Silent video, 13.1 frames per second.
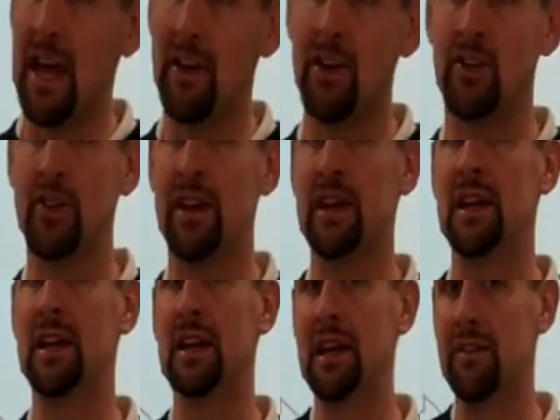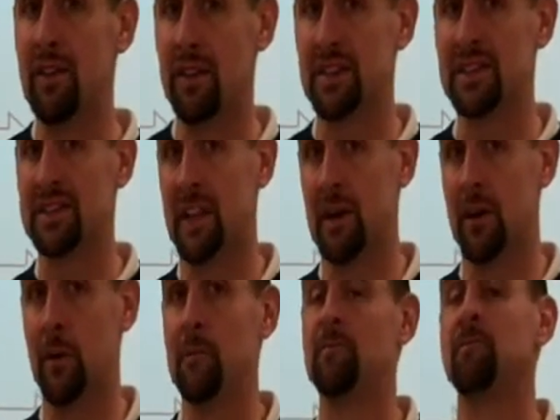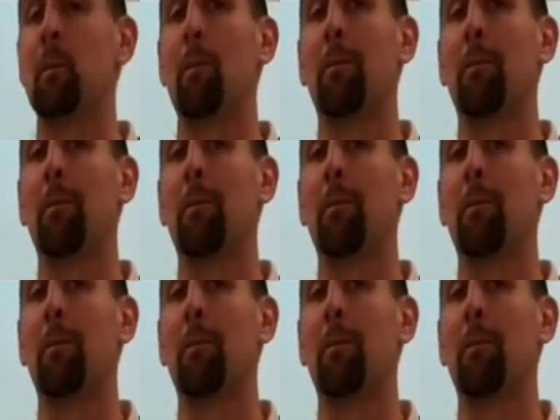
entering and leaving the cell,